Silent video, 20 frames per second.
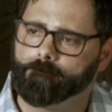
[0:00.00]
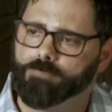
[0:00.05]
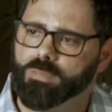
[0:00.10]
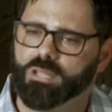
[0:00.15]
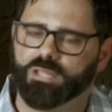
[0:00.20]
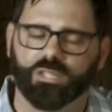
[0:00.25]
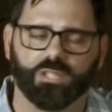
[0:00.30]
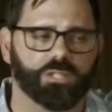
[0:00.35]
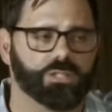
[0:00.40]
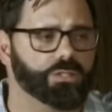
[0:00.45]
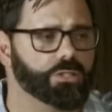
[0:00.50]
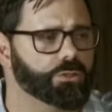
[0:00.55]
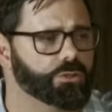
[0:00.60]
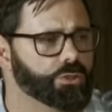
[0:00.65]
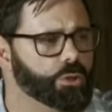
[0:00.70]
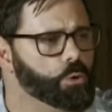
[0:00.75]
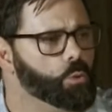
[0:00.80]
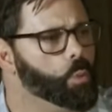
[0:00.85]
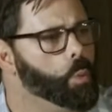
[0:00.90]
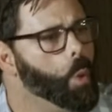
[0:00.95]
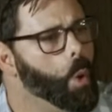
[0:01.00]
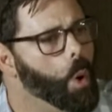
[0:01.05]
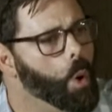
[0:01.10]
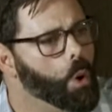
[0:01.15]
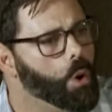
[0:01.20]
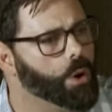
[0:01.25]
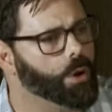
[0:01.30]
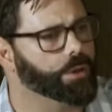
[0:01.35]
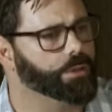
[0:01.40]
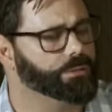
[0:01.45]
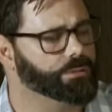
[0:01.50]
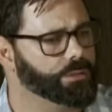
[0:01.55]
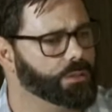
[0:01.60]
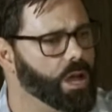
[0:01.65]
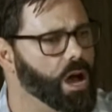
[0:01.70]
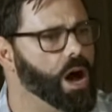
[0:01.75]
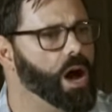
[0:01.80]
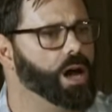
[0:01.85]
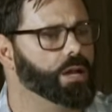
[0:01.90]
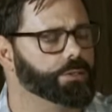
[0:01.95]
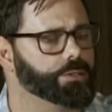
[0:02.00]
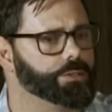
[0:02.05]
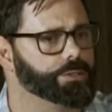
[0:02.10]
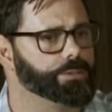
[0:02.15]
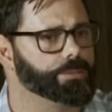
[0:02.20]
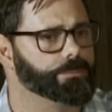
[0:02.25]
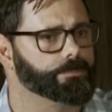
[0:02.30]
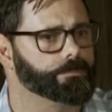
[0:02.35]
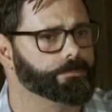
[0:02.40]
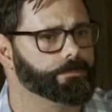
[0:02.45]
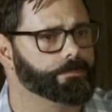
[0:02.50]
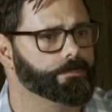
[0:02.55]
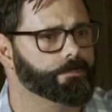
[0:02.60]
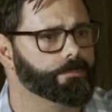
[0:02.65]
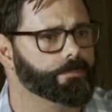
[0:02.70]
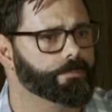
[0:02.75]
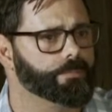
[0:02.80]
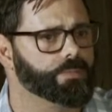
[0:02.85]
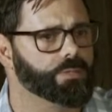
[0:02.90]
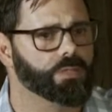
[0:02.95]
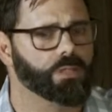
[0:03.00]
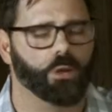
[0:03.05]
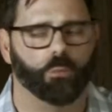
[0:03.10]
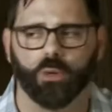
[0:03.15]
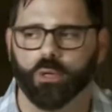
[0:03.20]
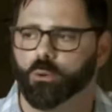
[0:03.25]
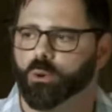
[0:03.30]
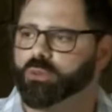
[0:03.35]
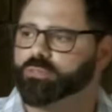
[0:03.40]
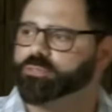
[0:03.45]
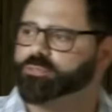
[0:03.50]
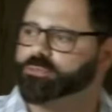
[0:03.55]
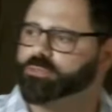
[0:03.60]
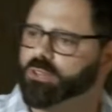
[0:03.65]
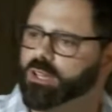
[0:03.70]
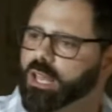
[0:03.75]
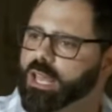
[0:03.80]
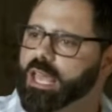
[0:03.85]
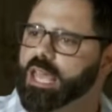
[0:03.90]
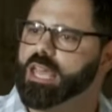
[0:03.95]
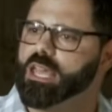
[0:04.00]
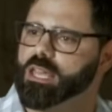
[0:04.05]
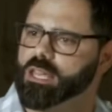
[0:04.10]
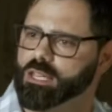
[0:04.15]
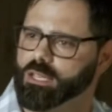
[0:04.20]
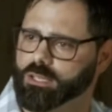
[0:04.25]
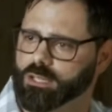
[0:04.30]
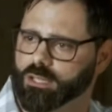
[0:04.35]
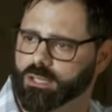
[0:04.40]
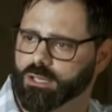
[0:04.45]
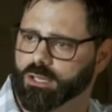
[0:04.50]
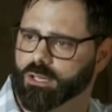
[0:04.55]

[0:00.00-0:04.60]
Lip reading: This is to warn us that we would flee